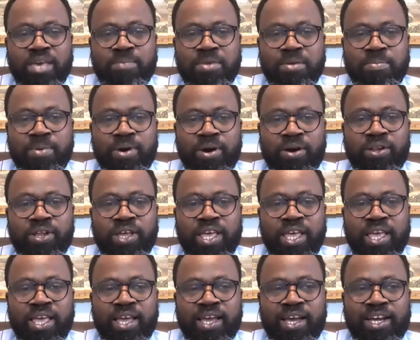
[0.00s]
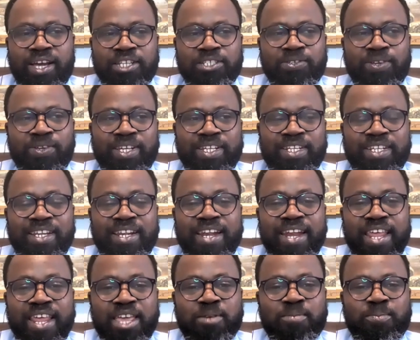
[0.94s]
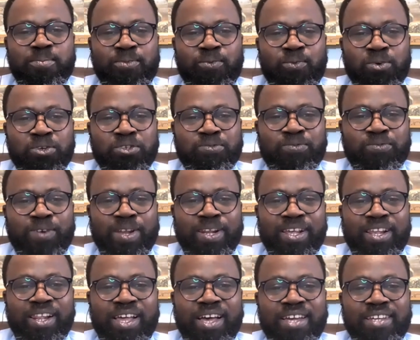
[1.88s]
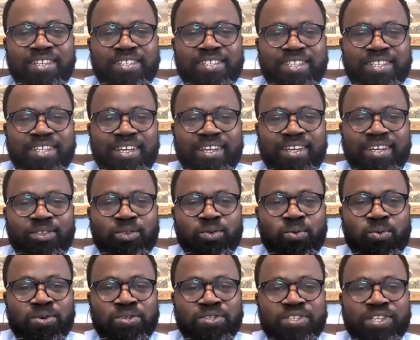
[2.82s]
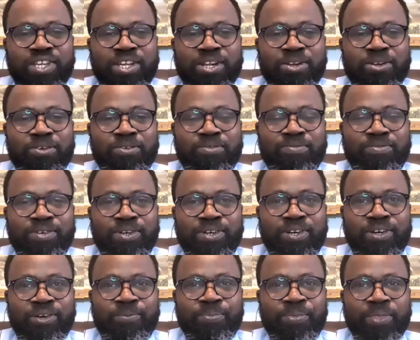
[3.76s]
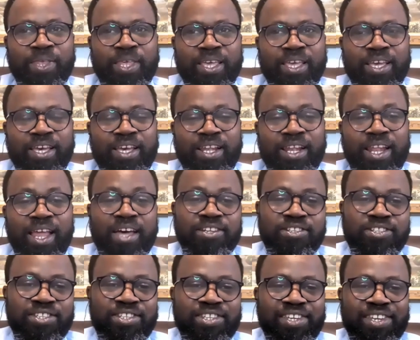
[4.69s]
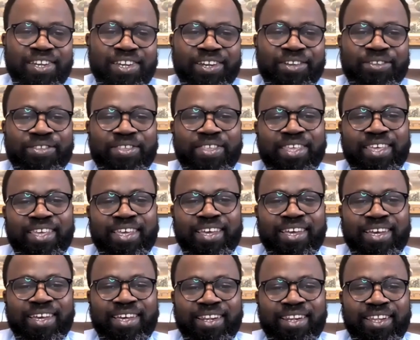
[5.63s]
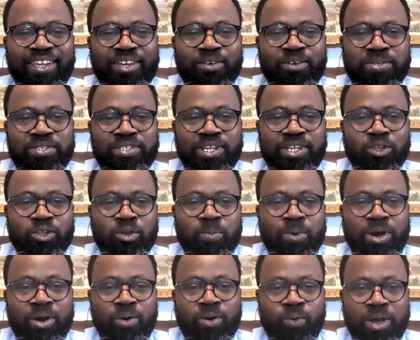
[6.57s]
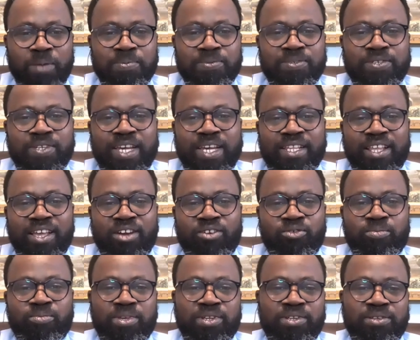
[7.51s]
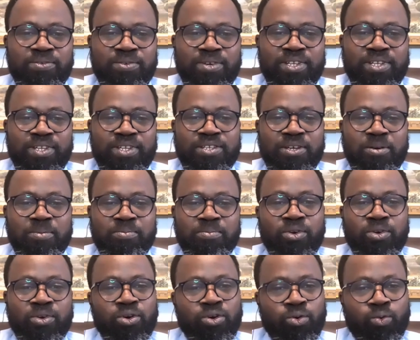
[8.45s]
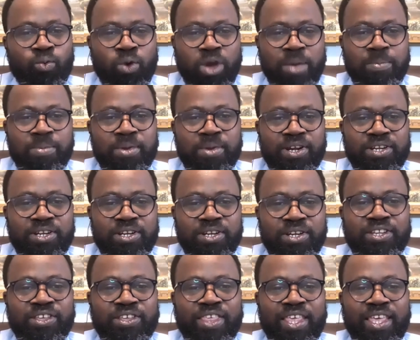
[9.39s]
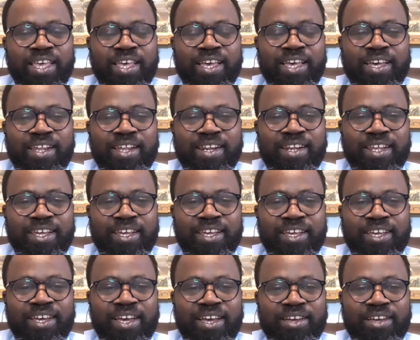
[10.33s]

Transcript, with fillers: came about. Actually, the name was finalized towards the end of last year. And we set up our website. I've been doing some webinars. And